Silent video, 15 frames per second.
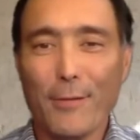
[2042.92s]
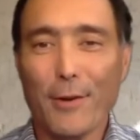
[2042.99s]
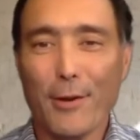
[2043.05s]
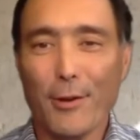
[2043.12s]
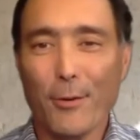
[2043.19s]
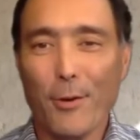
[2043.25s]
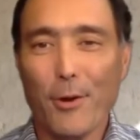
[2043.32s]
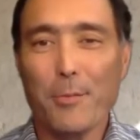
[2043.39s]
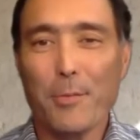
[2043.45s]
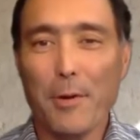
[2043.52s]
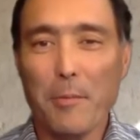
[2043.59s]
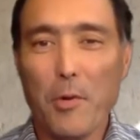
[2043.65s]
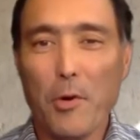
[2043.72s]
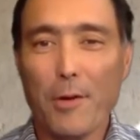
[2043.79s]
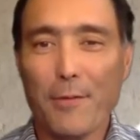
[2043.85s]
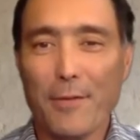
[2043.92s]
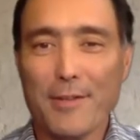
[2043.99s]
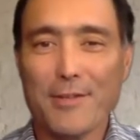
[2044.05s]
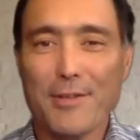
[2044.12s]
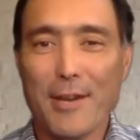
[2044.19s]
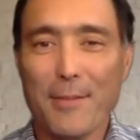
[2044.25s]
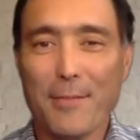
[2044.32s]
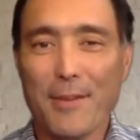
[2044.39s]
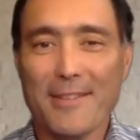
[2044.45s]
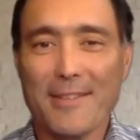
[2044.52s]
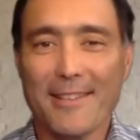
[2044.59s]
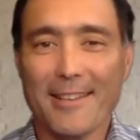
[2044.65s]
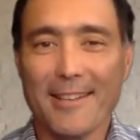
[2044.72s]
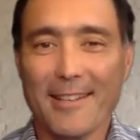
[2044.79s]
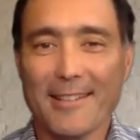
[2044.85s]
Europa, more if it's Champions
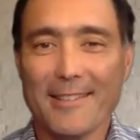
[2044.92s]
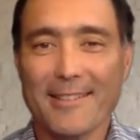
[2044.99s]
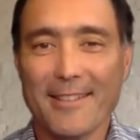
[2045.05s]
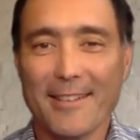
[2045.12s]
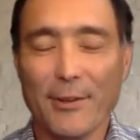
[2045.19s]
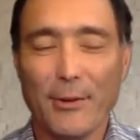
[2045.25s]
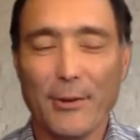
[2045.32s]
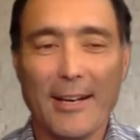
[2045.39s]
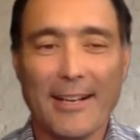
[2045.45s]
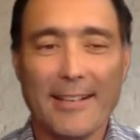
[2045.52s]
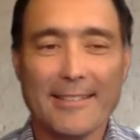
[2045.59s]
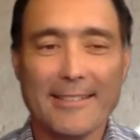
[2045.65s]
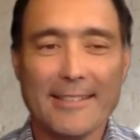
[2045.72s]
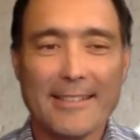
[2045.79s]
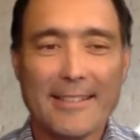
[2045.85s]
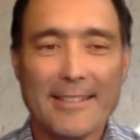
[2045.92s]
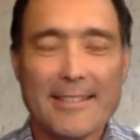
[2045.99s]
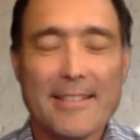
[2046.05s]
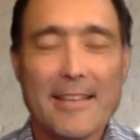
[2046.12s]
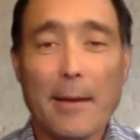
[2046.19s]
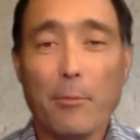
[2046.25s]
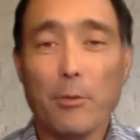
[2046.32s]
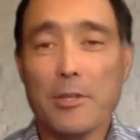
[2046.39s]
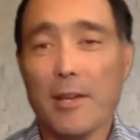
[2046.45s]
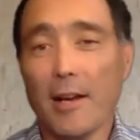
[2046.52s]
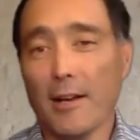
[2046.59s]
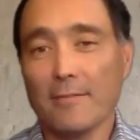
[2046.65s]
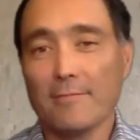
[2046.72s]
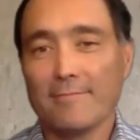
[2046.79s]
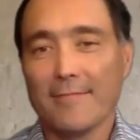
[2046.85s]
League. So time will
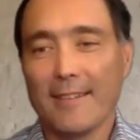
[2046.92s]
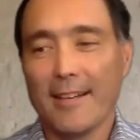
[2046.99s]
tell.